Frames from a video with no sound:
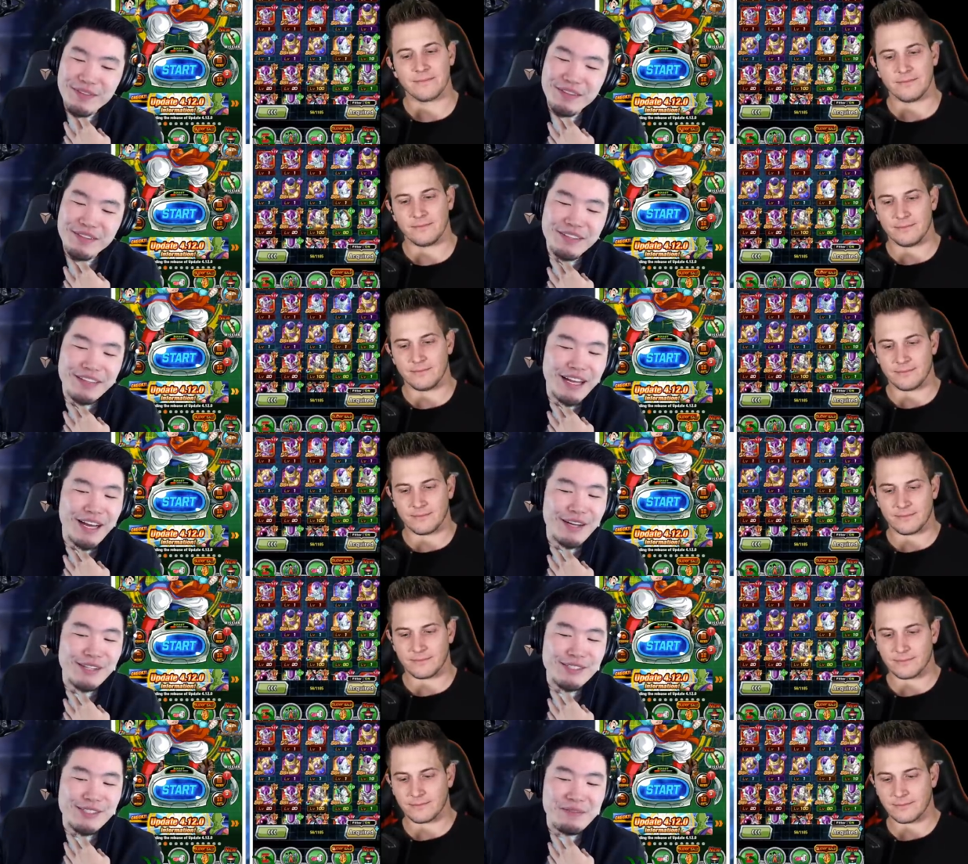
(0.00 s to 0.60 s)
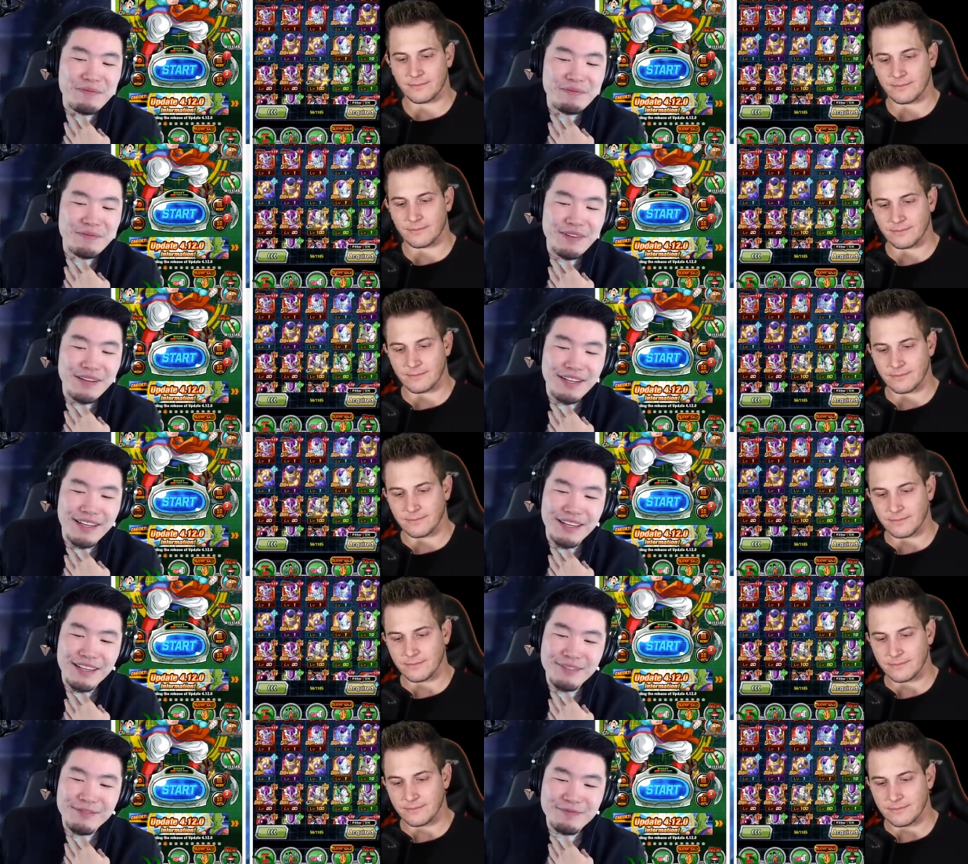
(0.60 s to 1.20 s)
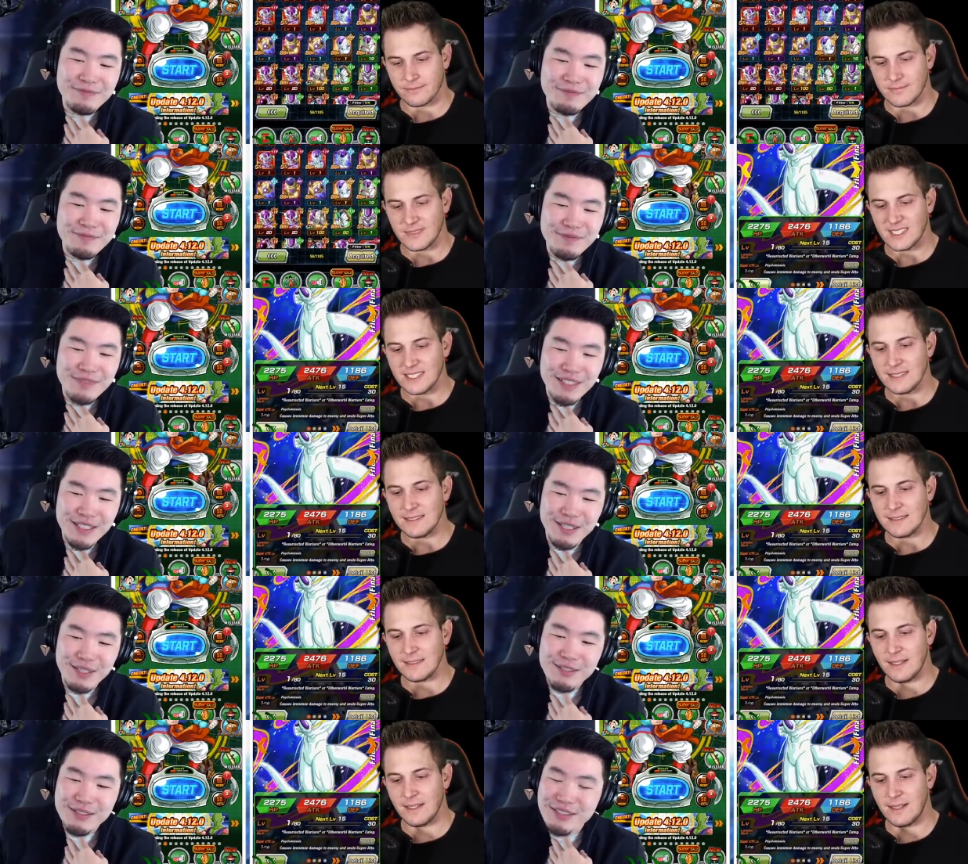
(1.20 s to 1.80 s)
Speaker 1: now it's in okay.
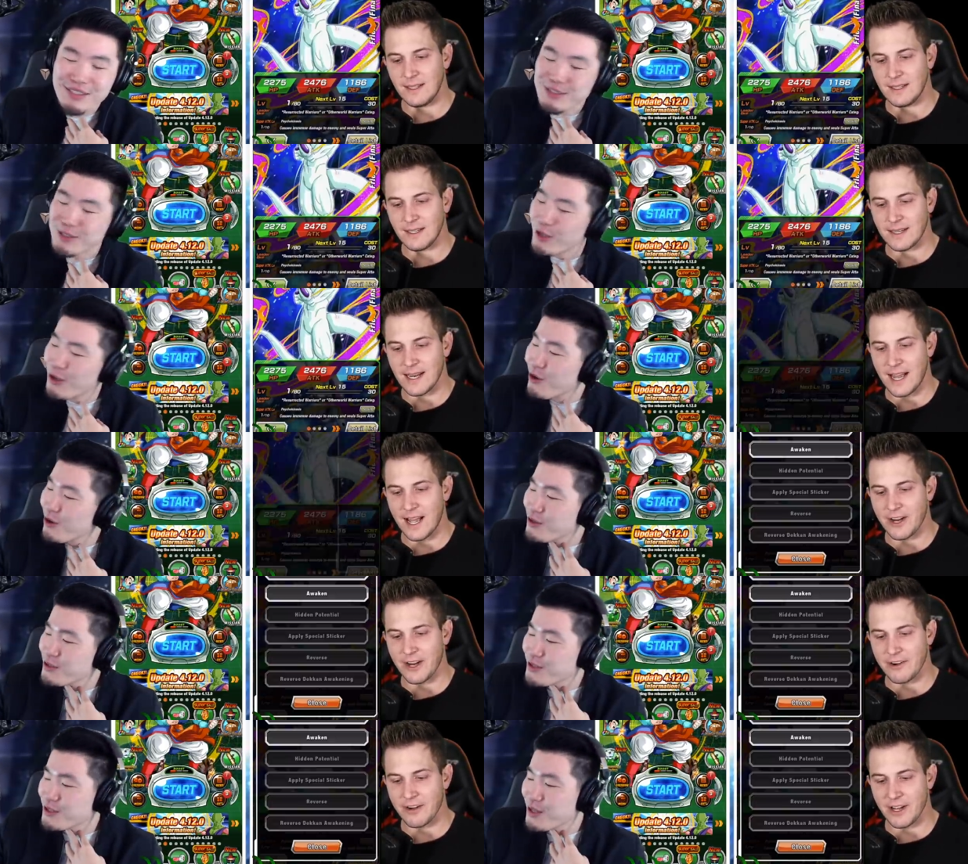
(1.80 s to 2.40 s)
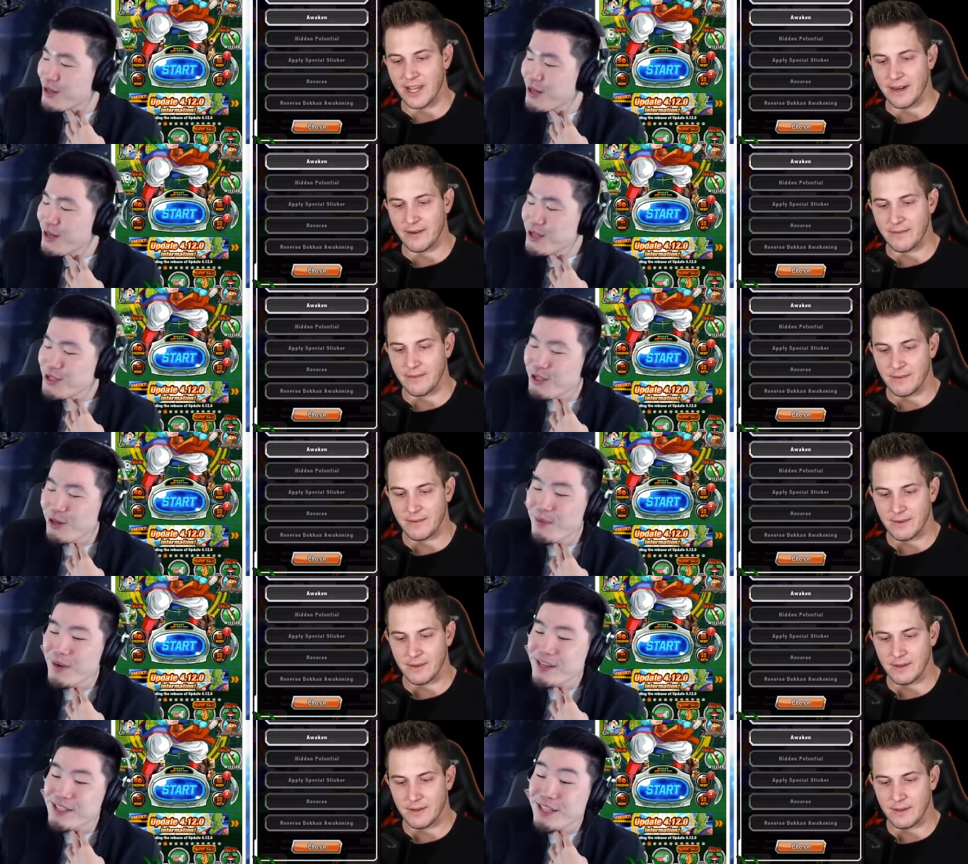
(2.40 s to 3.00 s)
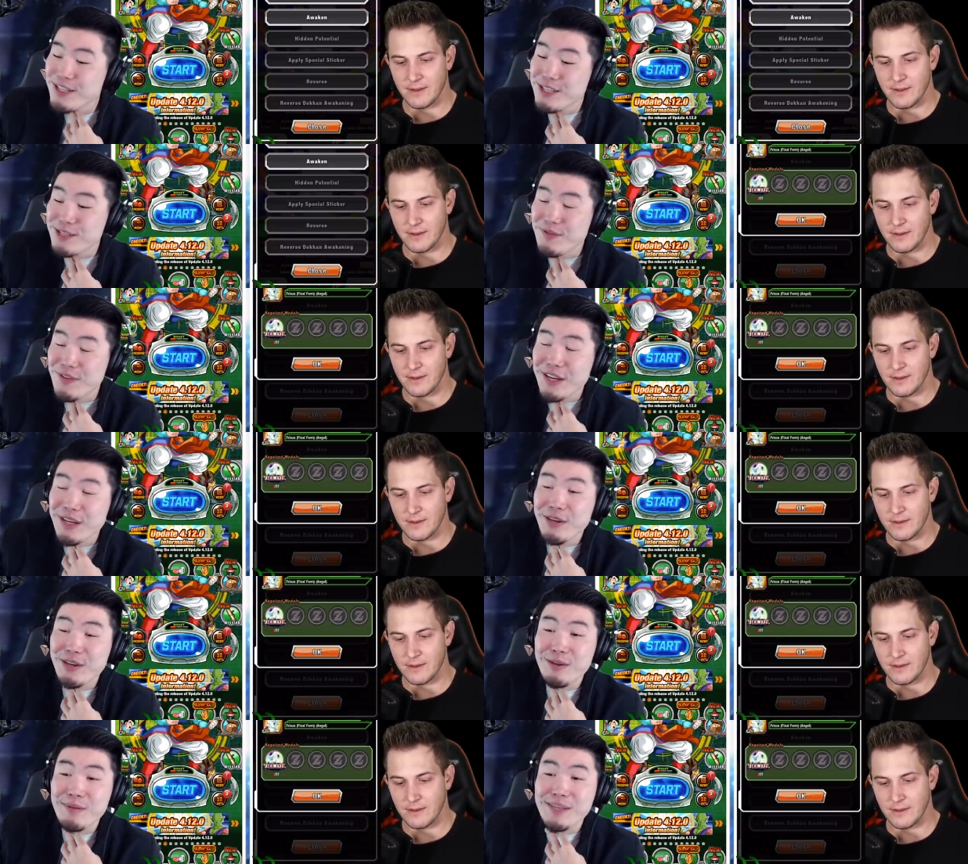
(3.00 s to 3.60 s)
So now so, you're dead. So much of this
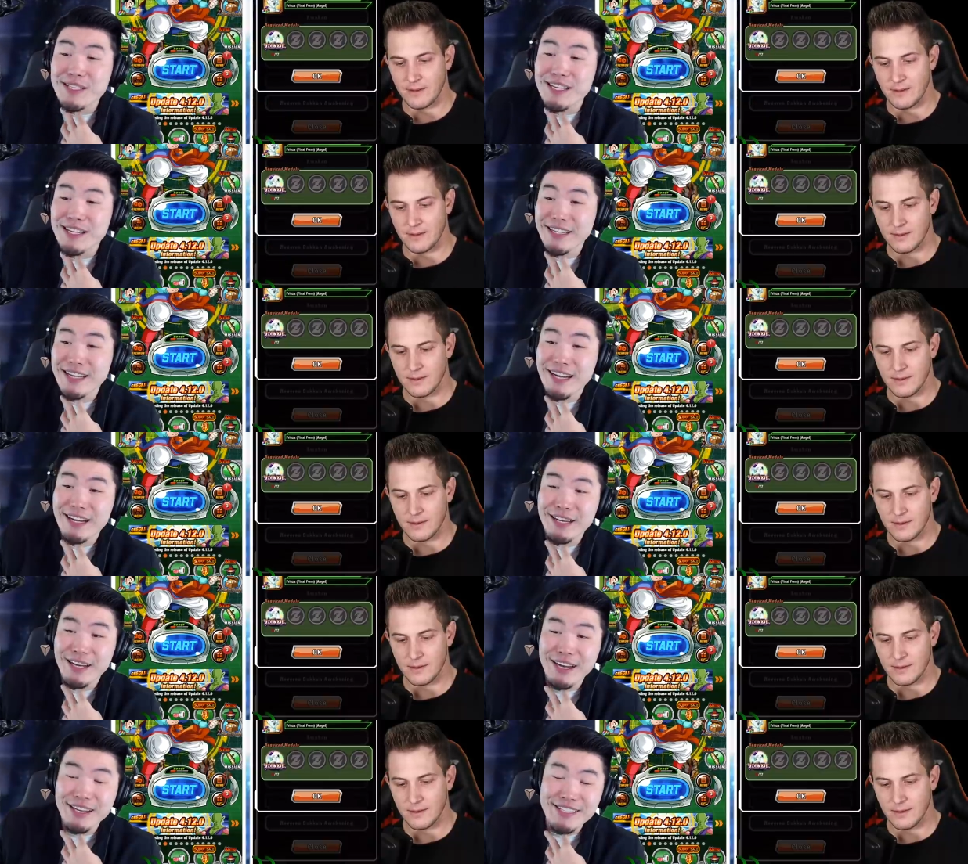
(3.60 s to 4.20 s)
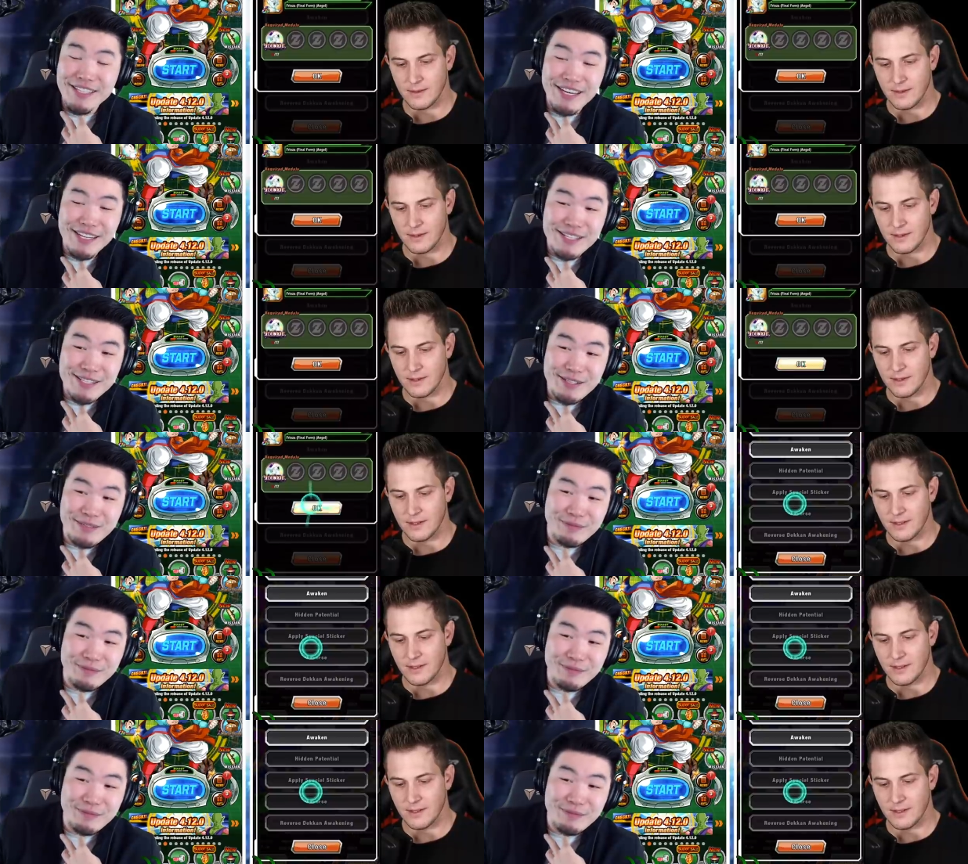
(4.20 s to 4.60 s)
video could be taken out of context.